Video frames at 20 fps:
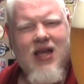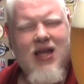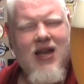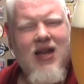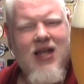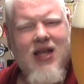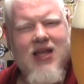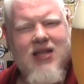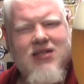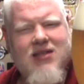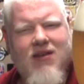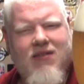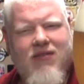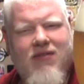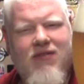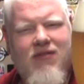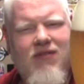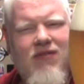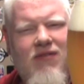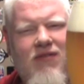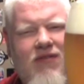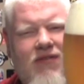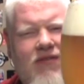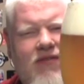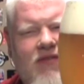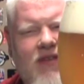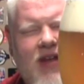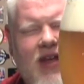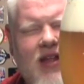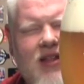It is a
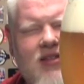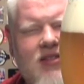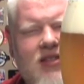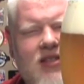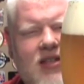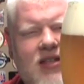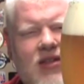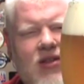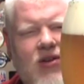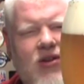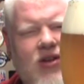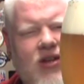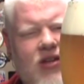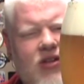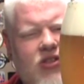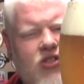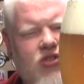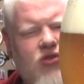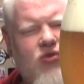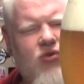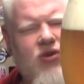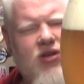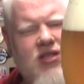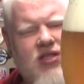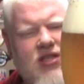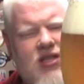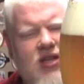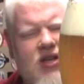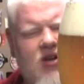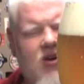fancy-looking choice